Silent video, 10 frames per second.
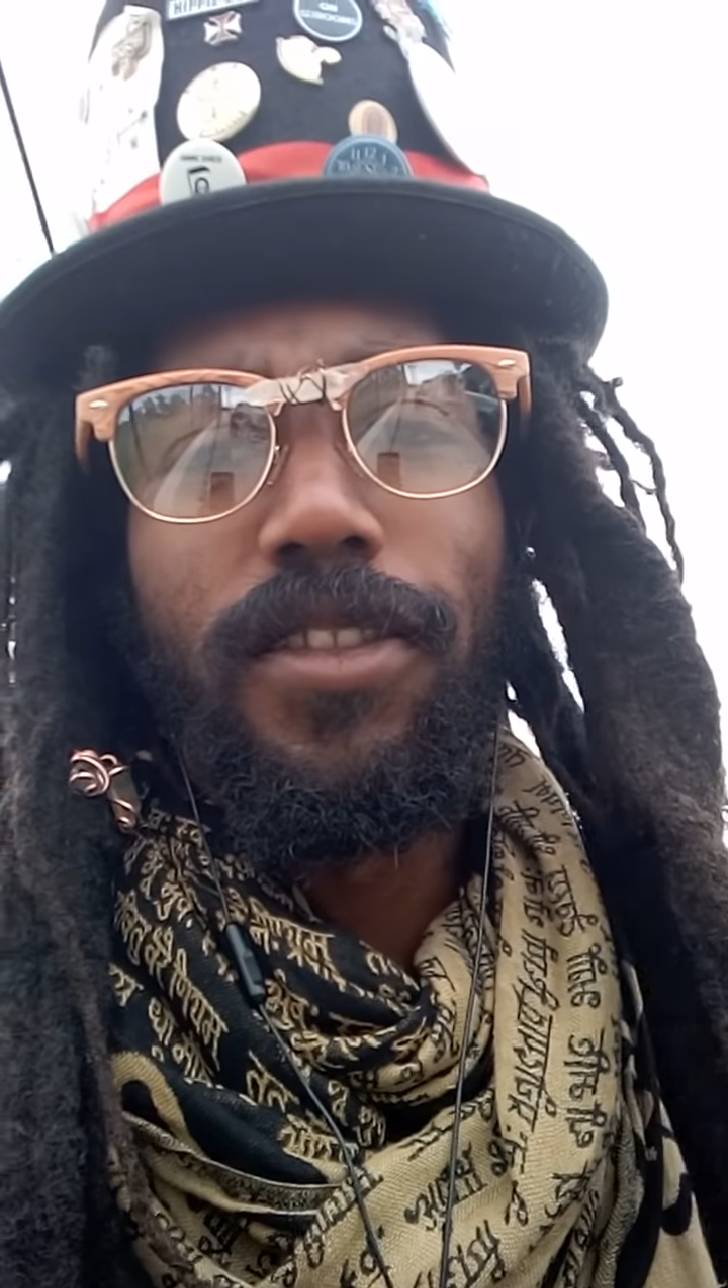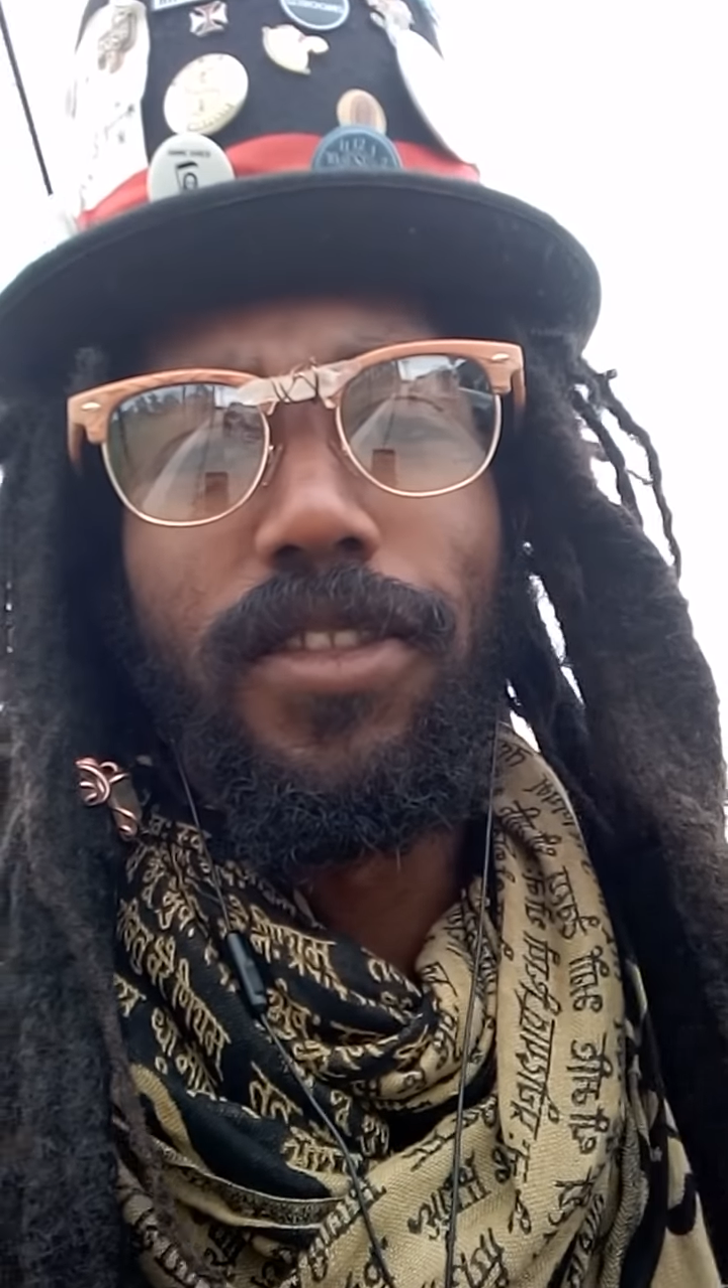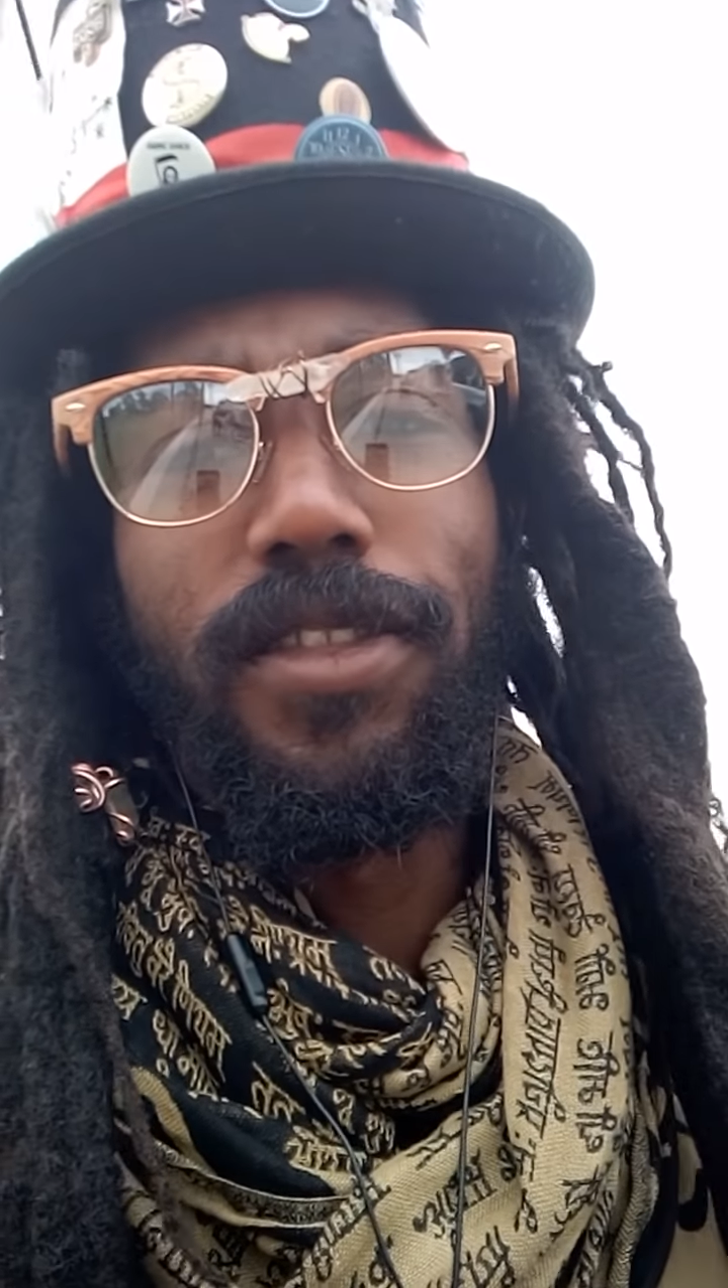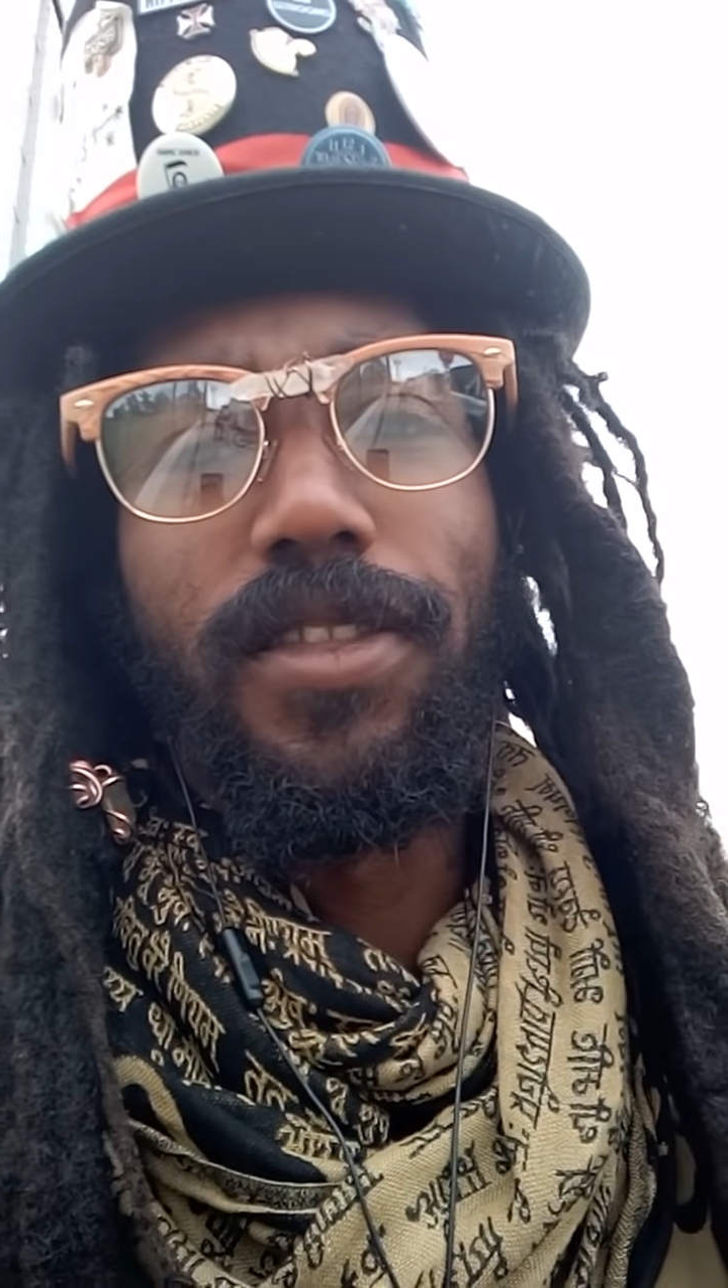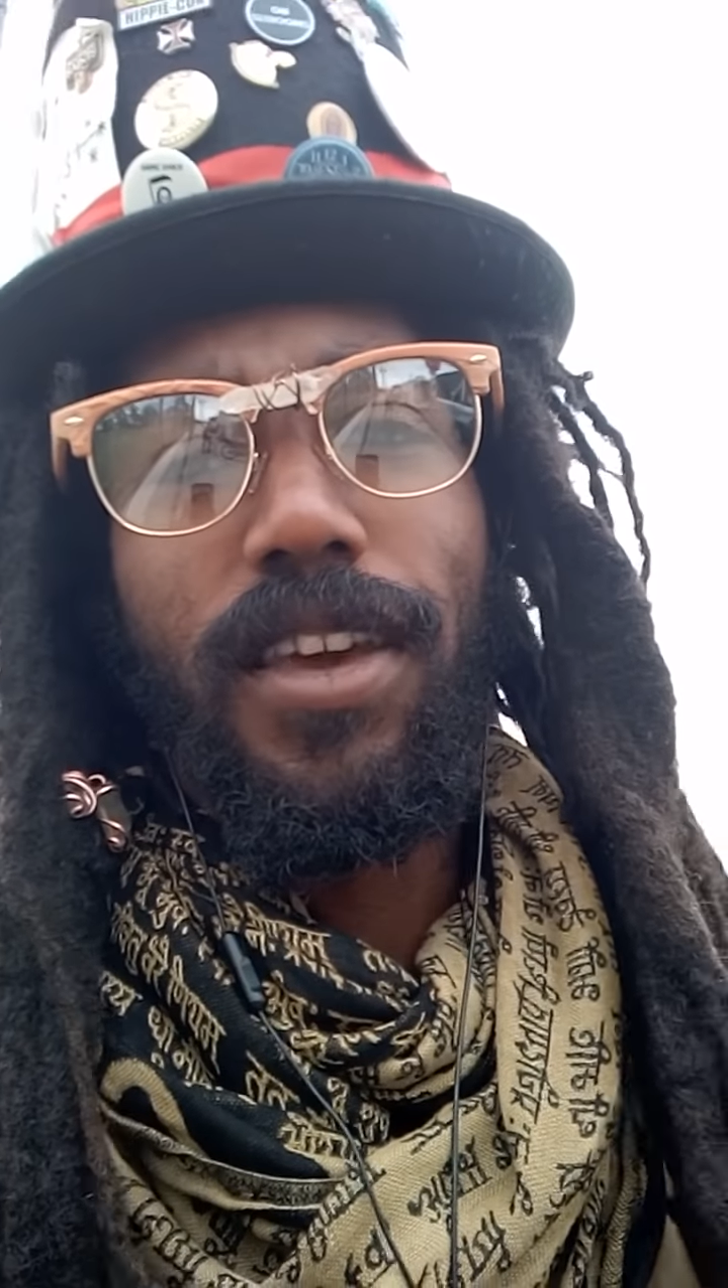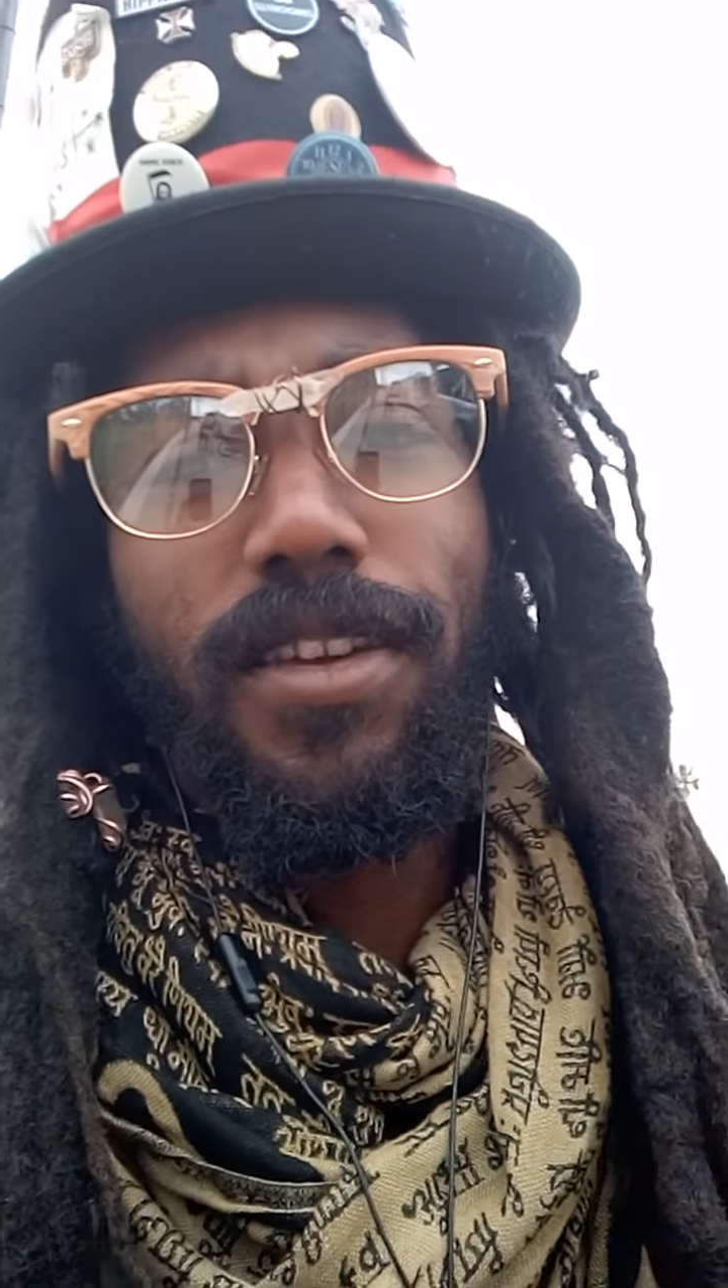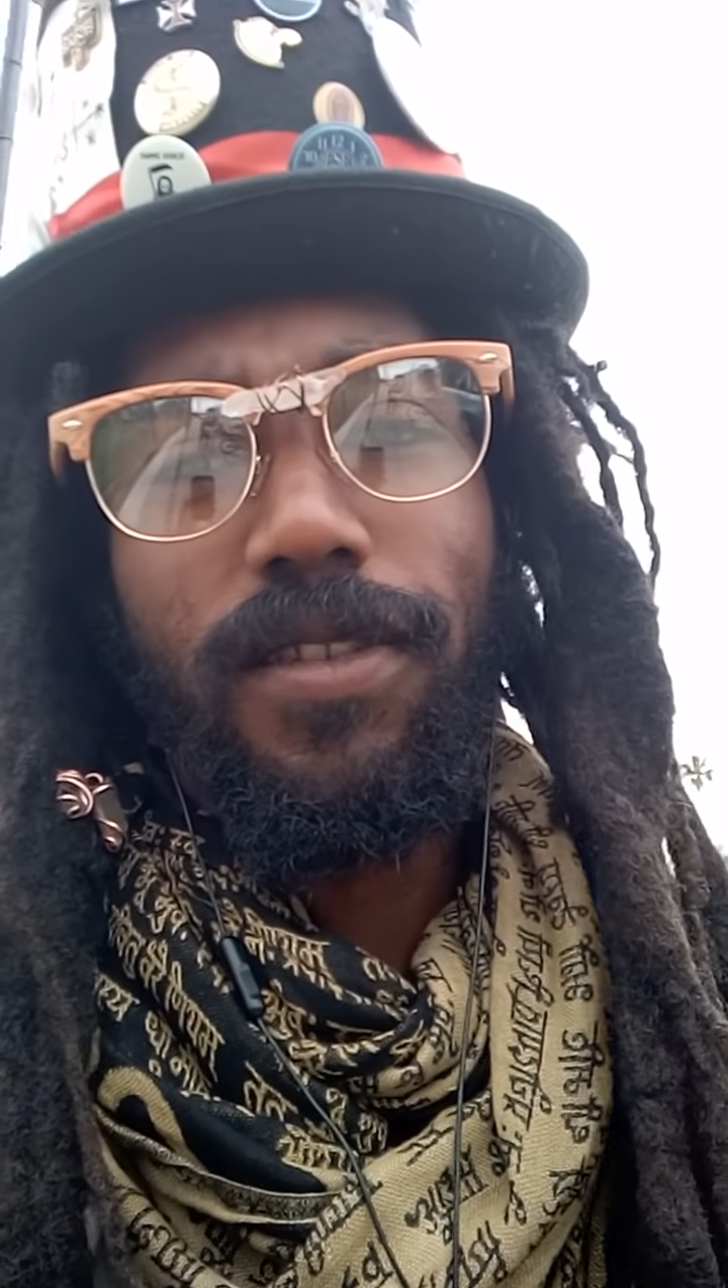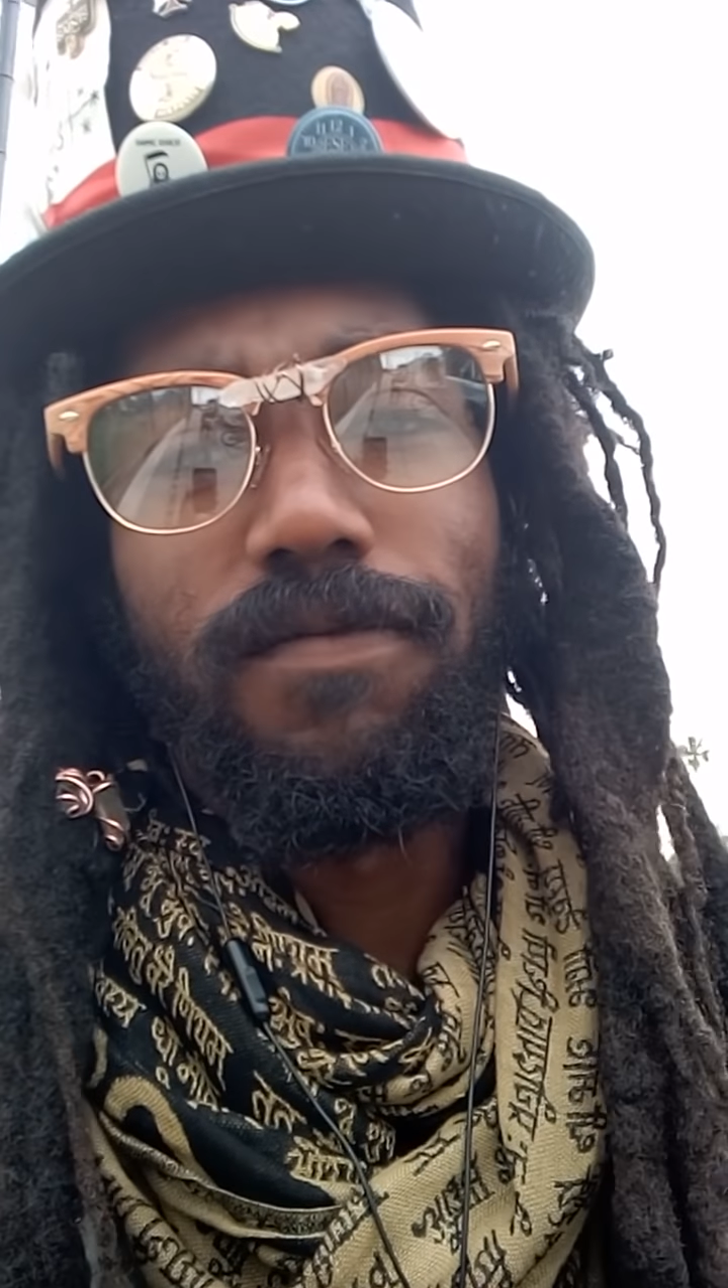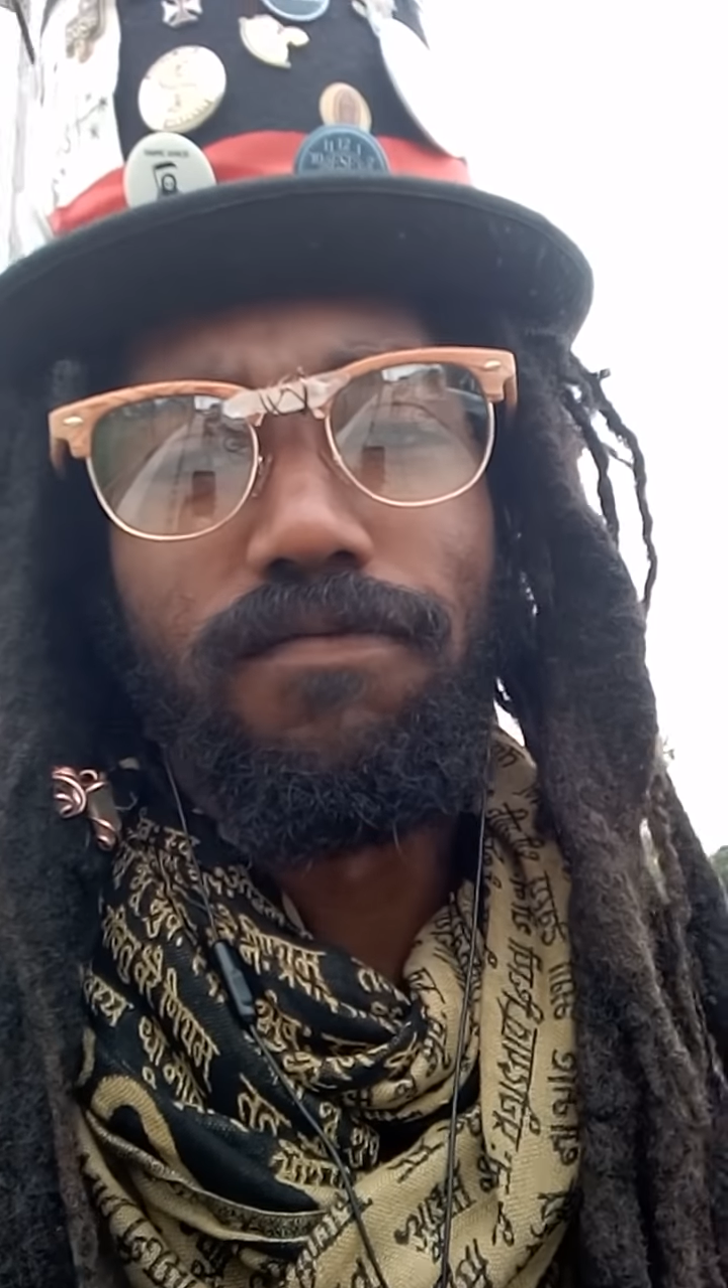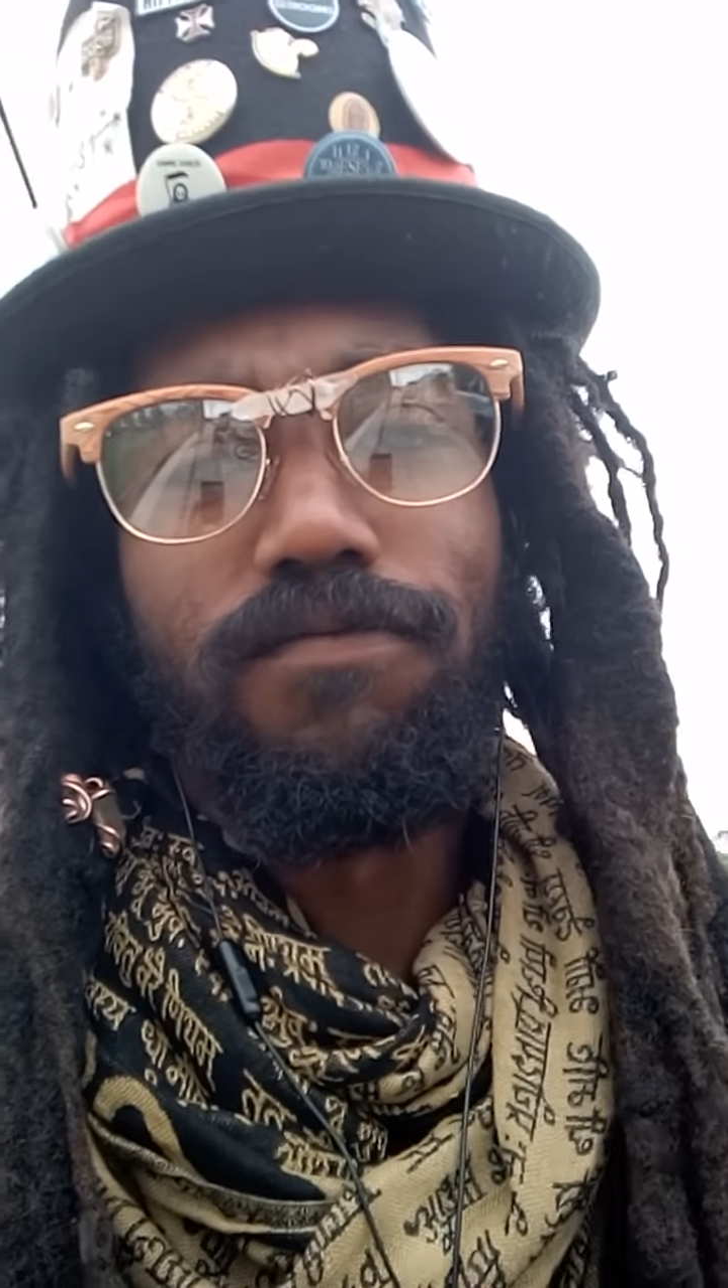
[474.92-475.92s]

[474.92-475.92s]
they